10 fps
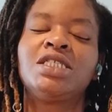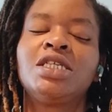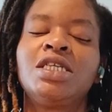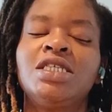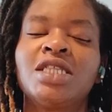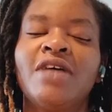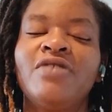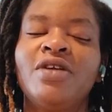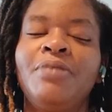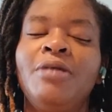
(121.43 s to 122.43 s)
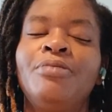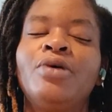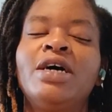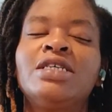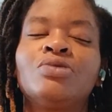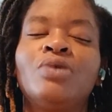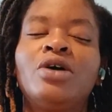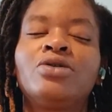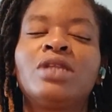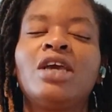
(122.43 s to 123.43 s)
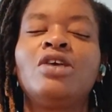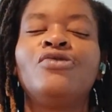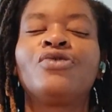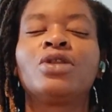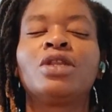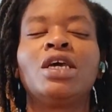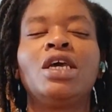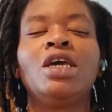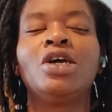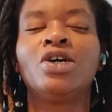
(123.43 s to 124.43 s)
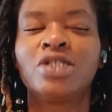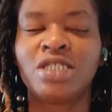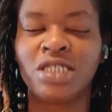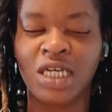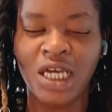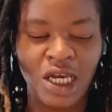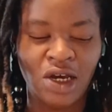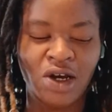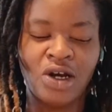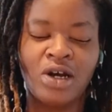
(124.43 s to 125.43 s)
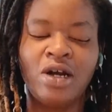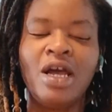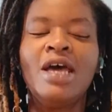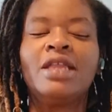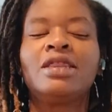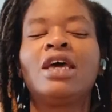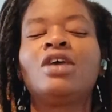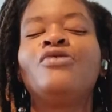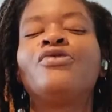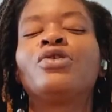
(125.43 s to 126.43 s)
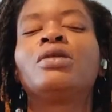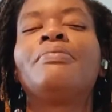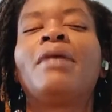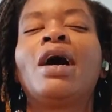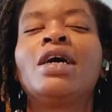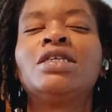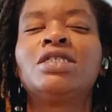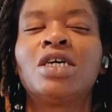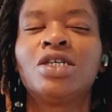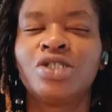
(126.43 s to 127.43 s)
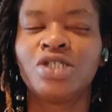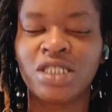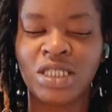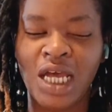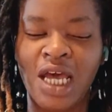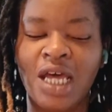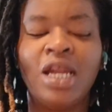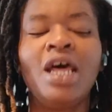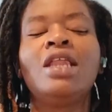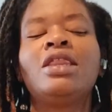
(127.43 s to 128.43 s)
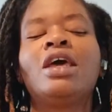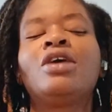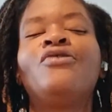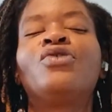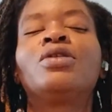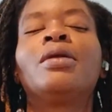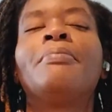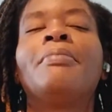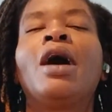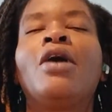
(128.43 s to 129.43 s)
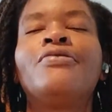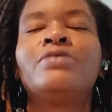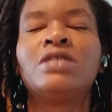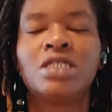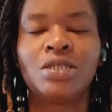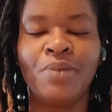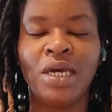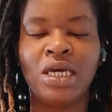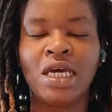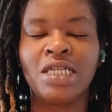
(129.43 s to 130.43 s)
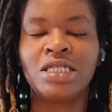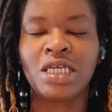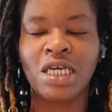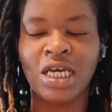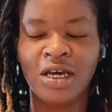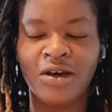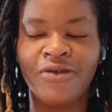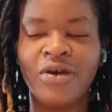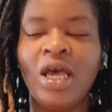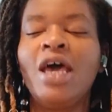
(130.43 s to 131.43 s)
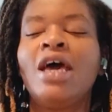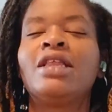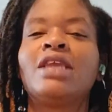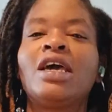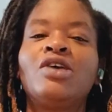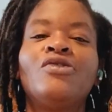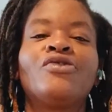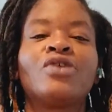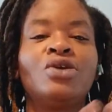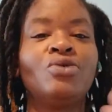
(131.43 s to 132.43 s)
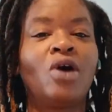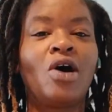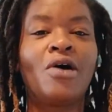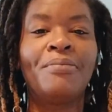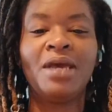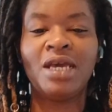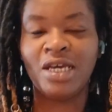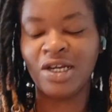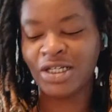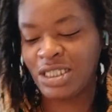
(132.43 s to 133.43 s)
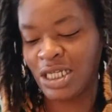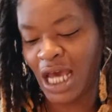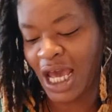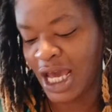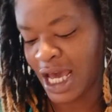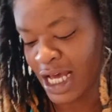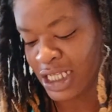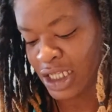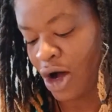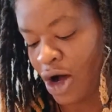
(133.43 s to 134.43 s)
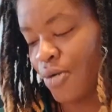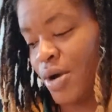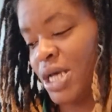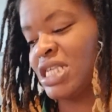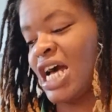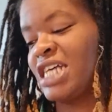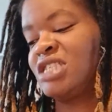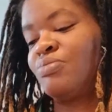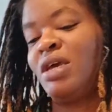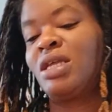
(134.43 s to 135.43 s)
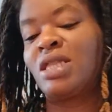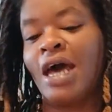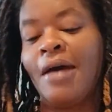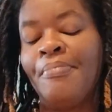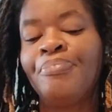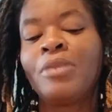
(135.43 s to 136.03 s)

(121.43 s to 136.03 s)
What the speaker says: to these lovely people as well. Thank you for the ears to hear. Thank you for the mind to understand. Thank you for the mouth to speak and to give. And thank you for you all being here today. As always, I speak that